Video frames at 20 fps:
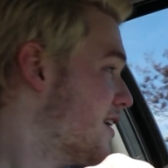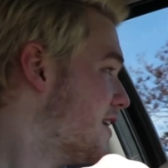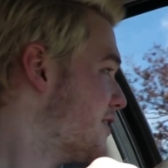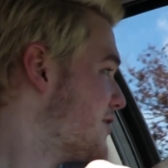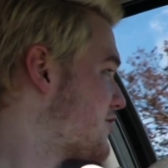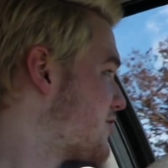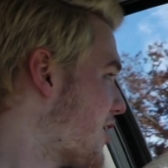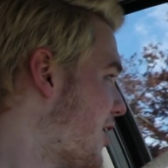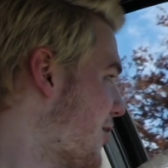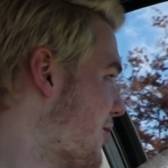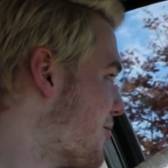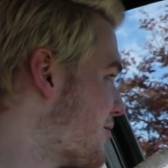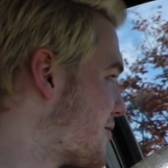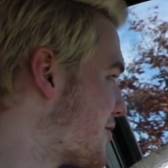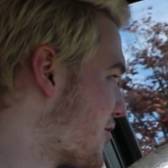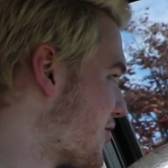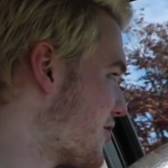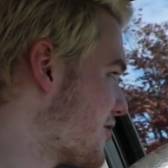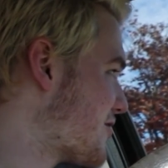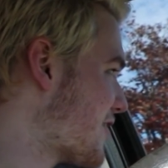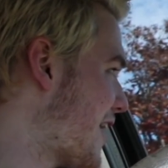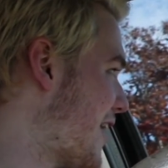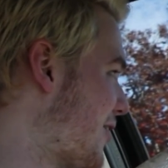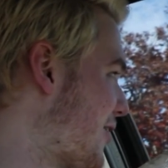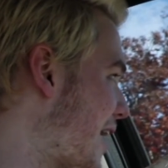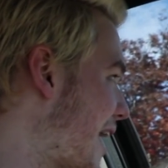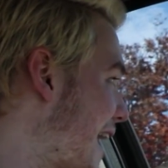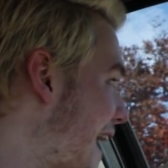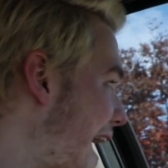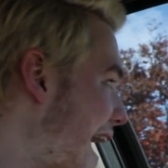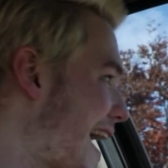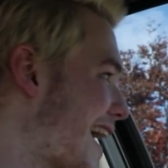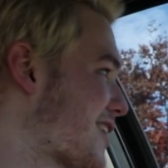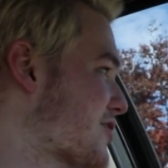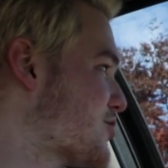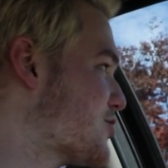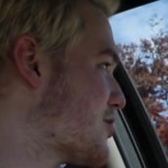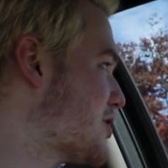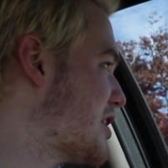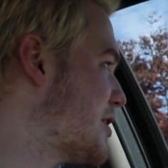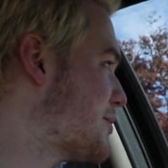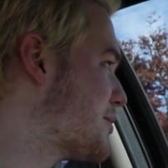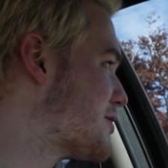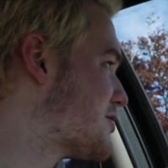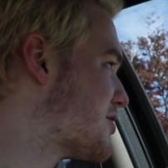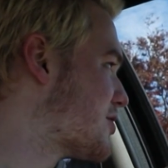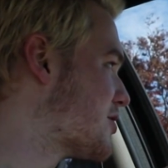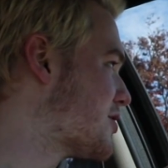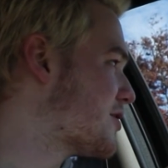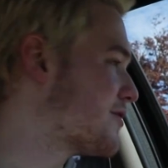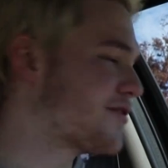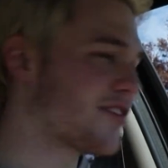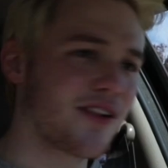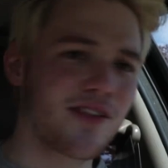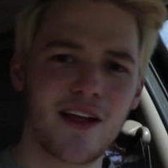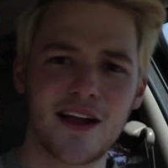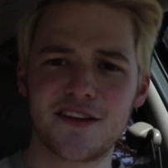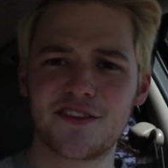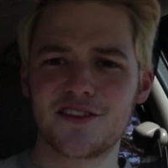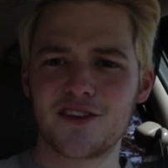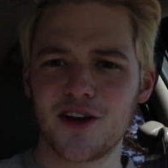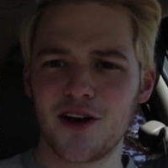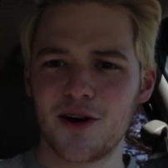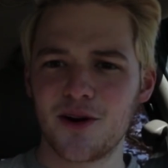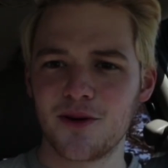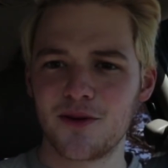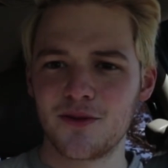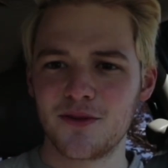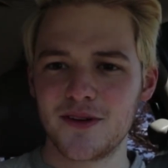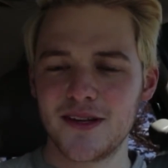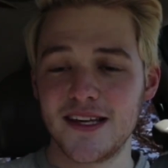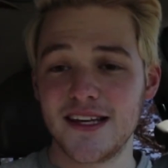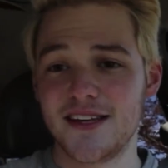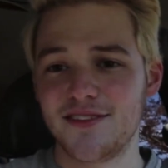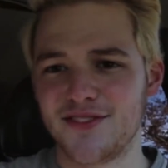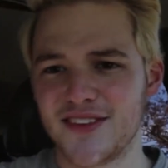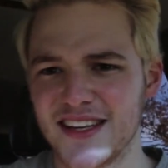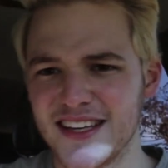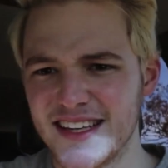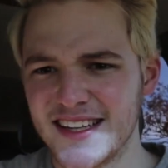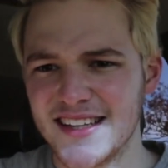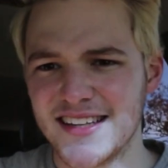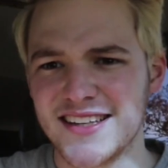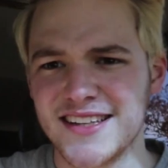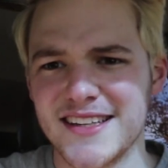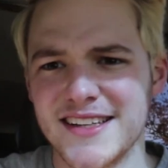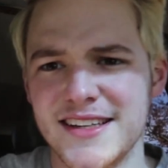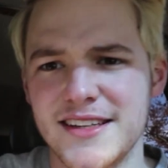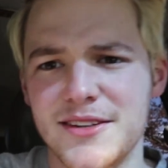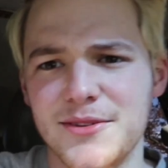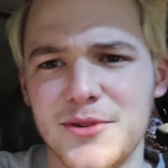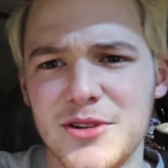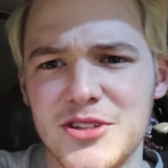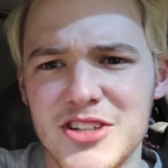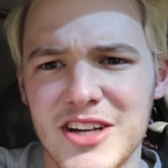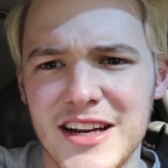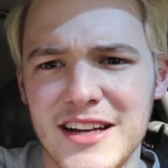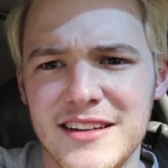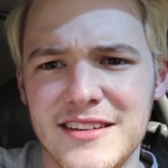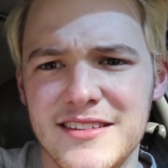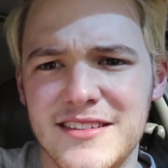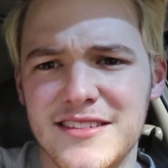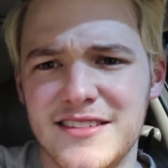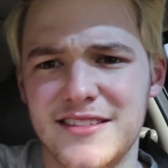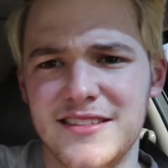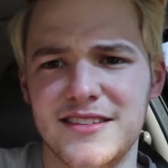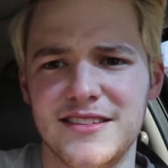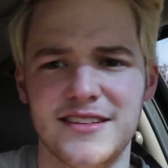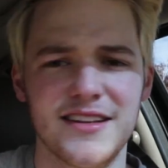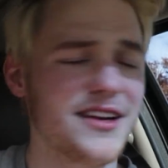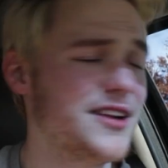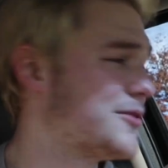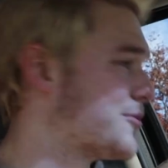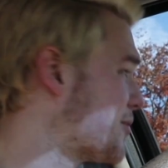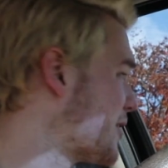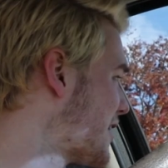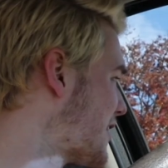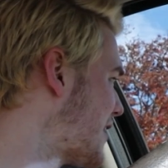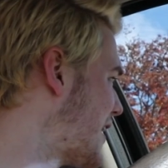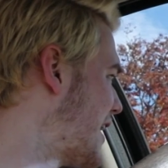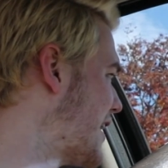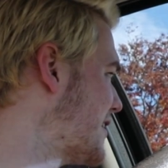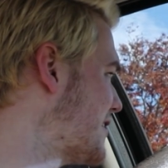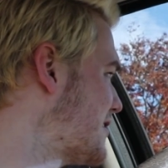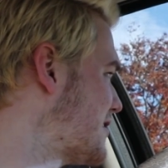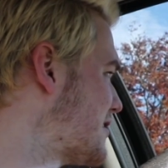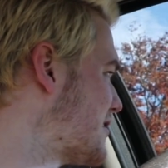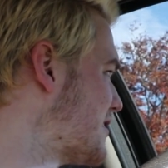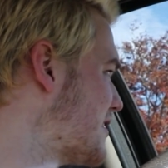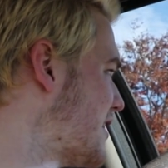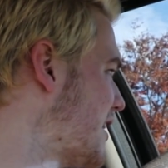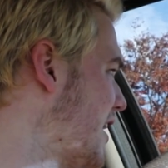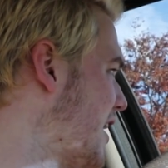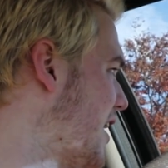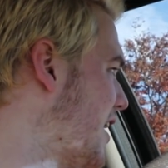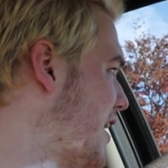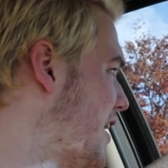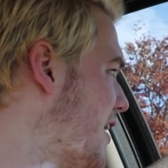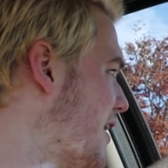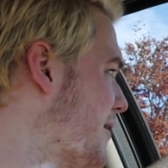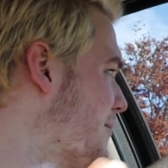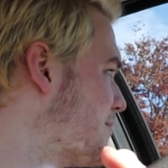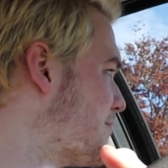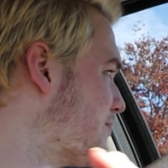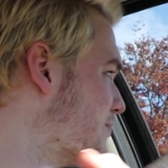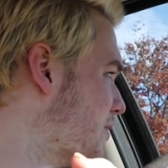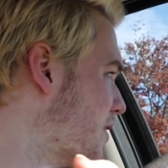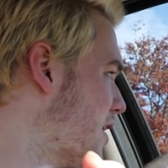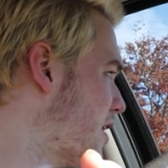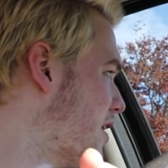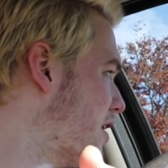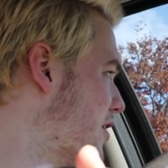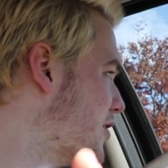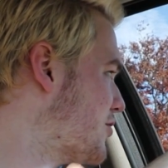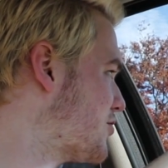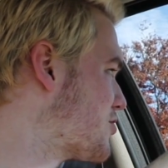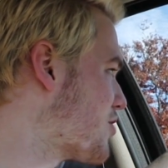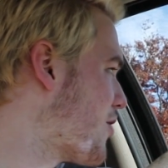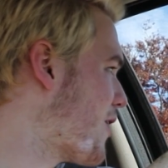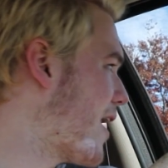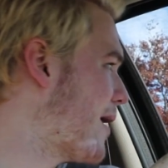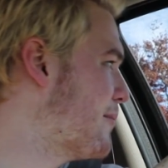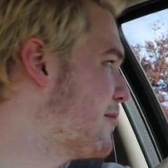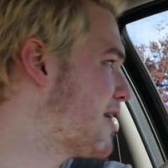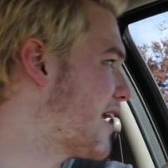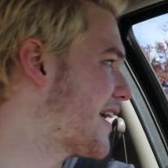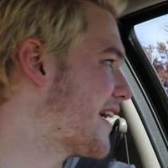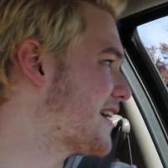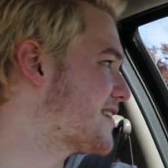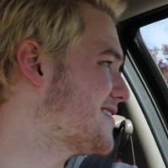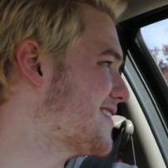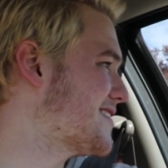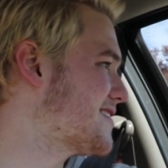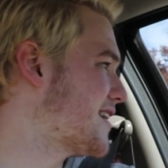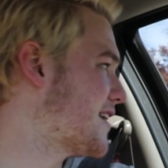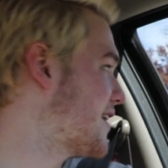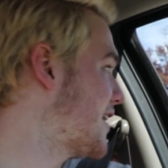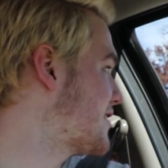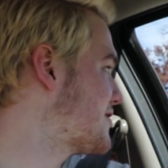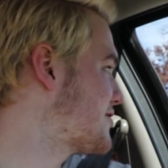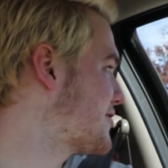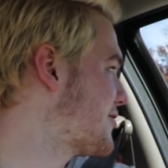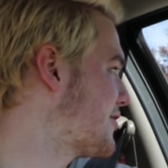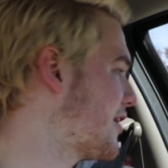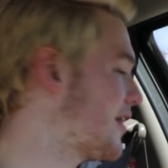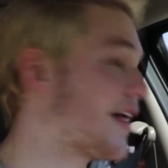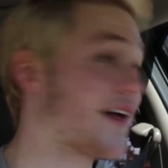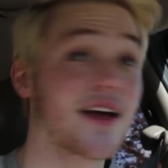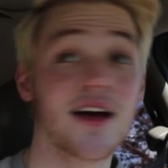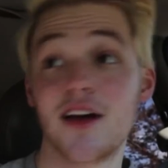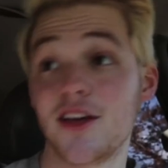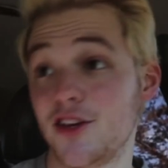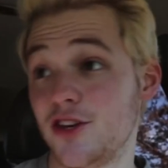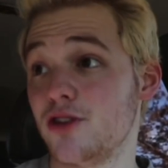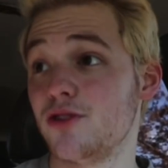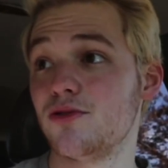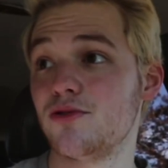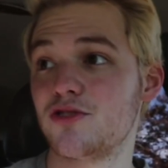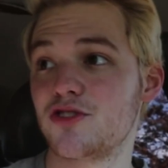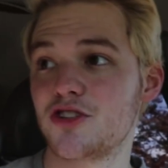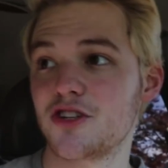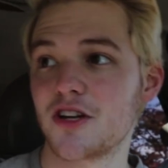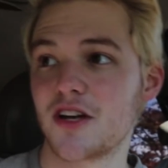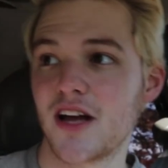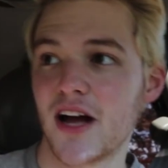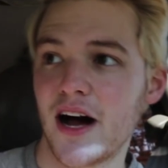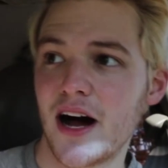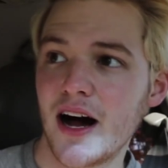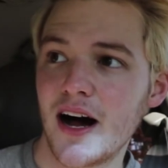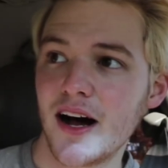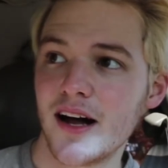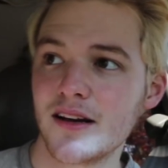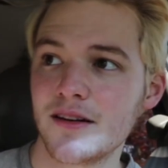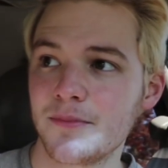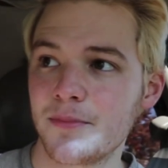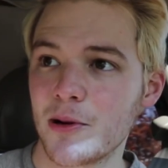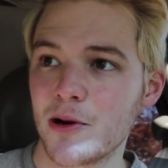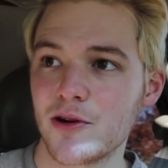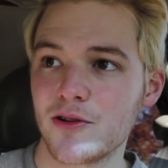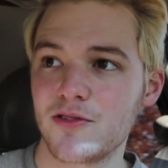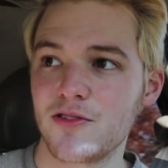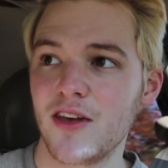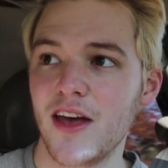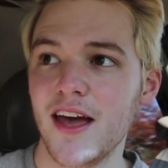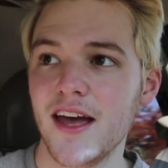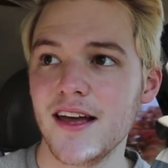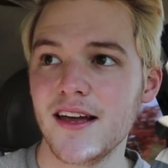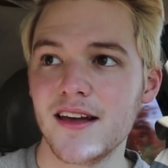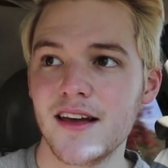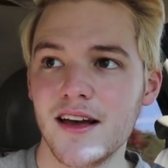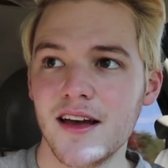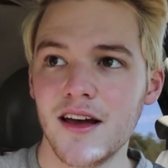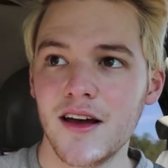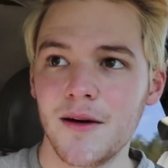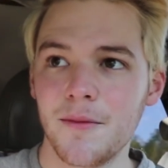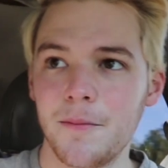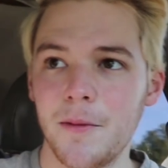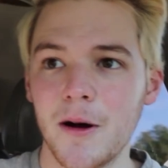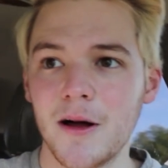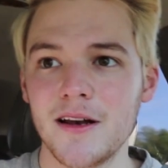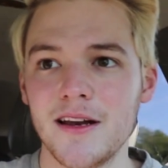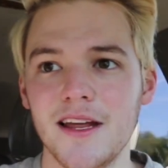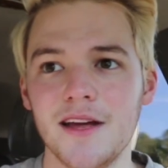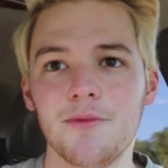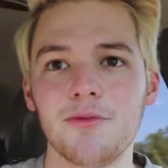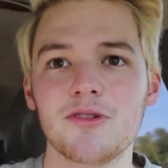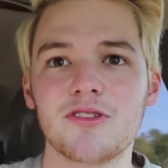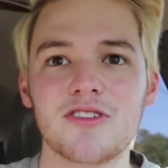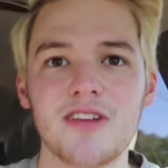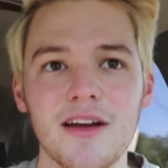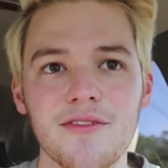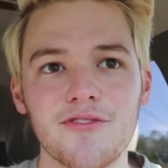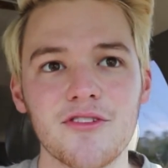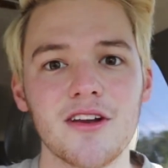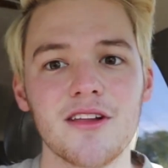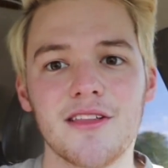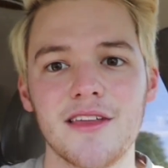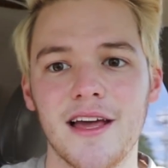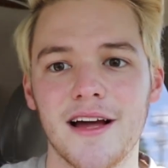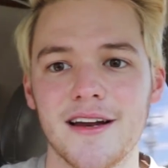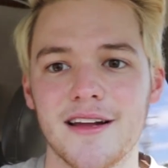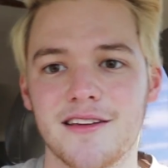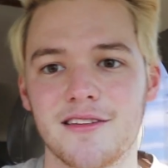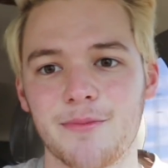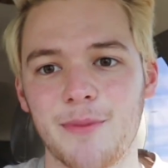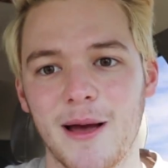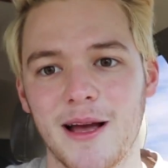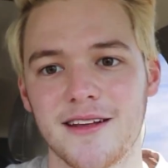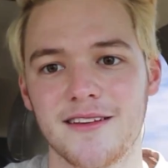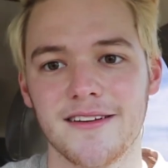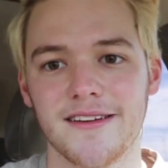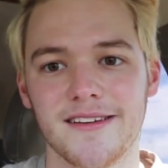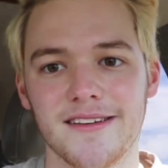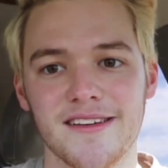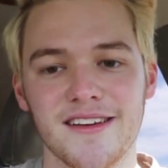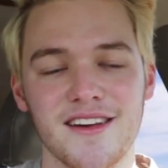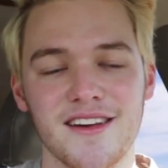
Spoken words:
So, turns out I actually reserved Let's Go Eevee, which I didn't realize. So, I mean, I guess that's not necessarily like a huge con per se, but it was definitely unexpected.